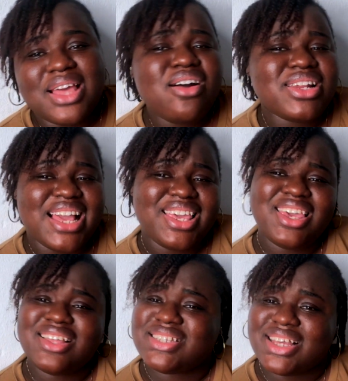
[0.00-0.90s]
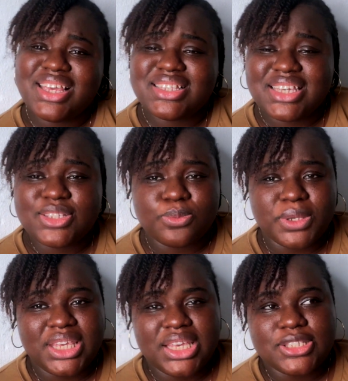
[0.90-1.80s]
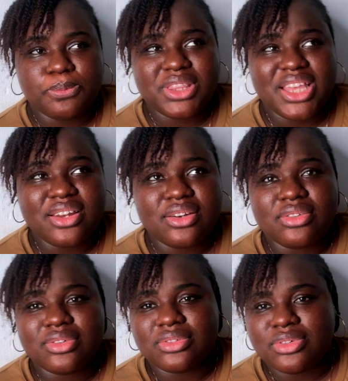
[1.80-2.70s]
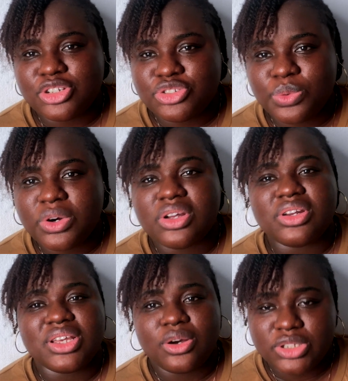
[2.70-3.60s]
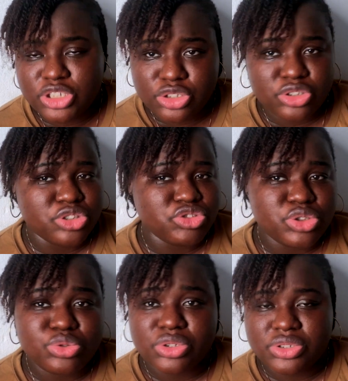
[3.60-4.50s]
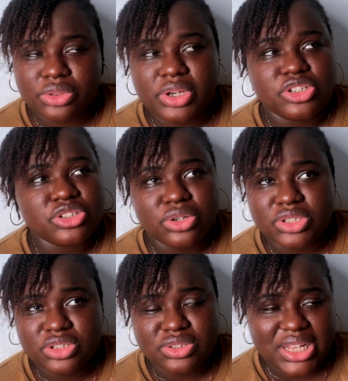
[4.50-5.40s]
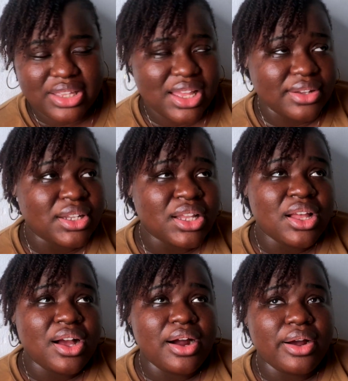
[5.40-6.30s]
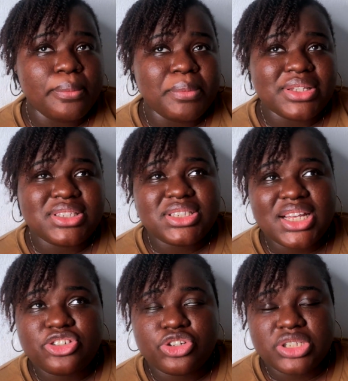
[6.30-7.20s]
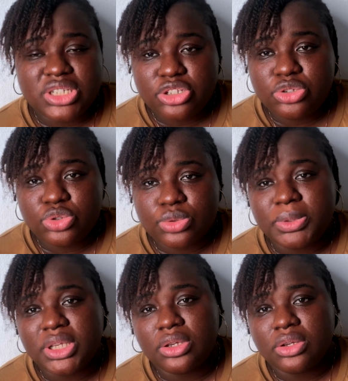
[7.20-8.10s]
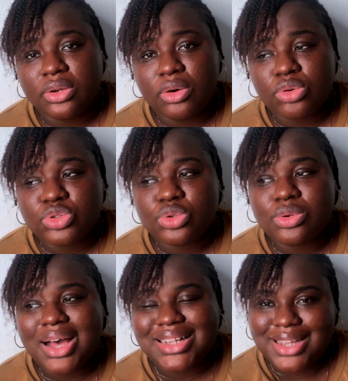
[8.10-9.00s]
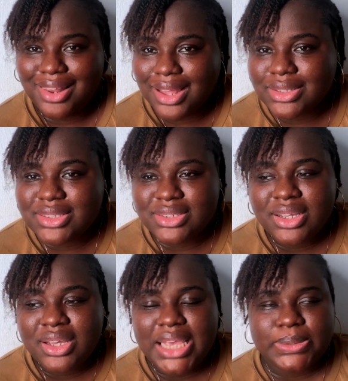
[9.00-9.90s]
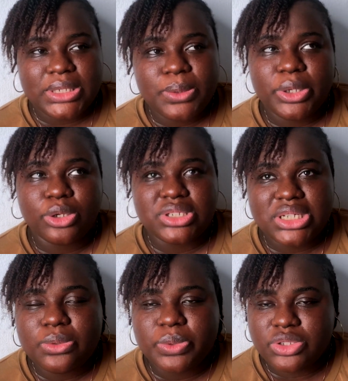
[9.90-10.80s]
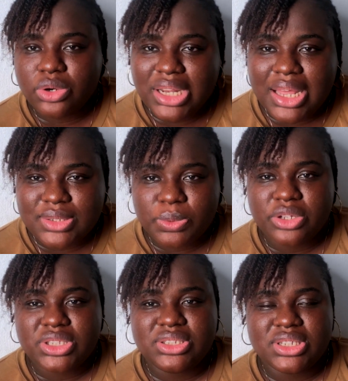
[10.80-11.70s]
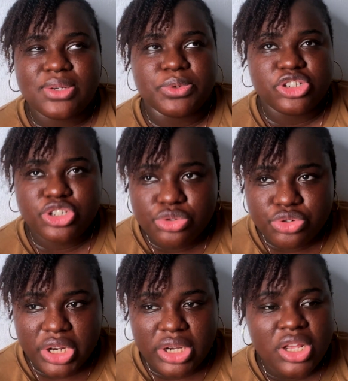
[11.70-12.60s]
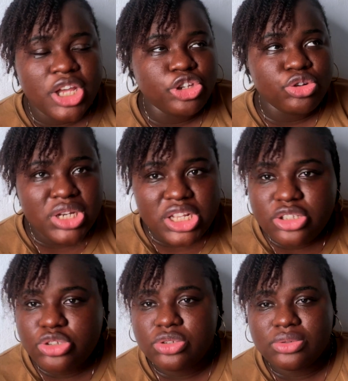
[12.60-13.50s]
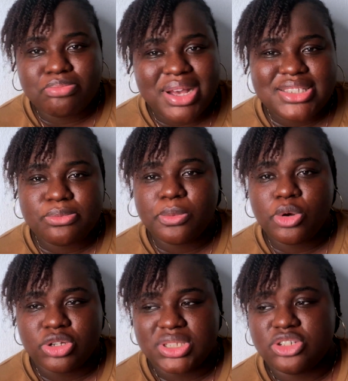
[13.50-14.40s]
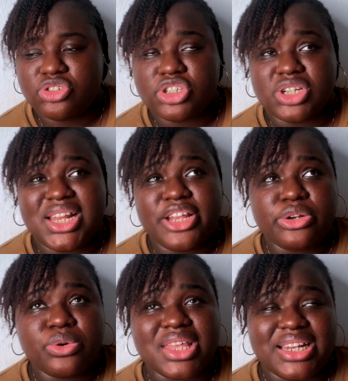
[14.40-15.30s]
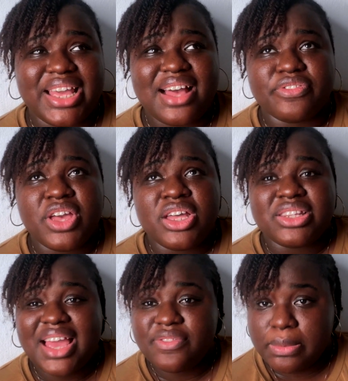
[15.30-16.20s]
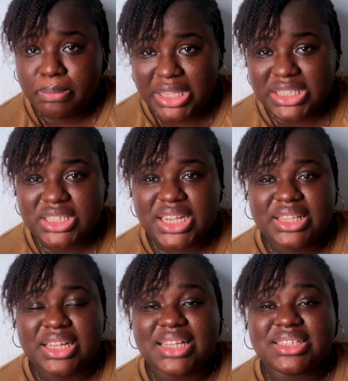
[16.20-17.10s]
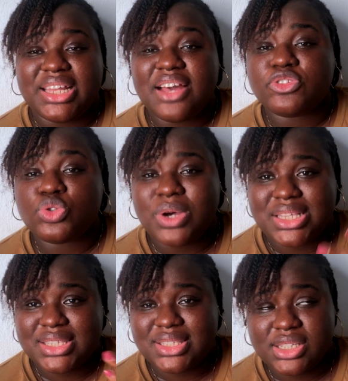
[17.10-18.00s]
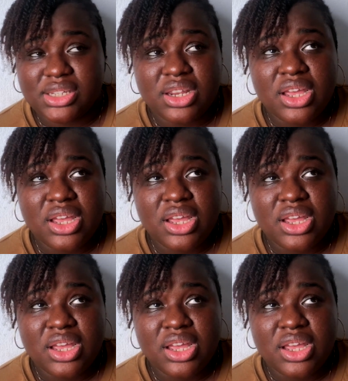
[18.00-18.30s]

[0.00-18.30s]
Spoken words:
they're kids will be kids. But then nursery one, it continues, nursery two, nursery three, it just continues like that. And teachers just need to be also at alert, especially when you're dealing with toddlers, when you're dealing with children. You need maximum concentration. And I know that they have a main teacher in the class, and they have two assisting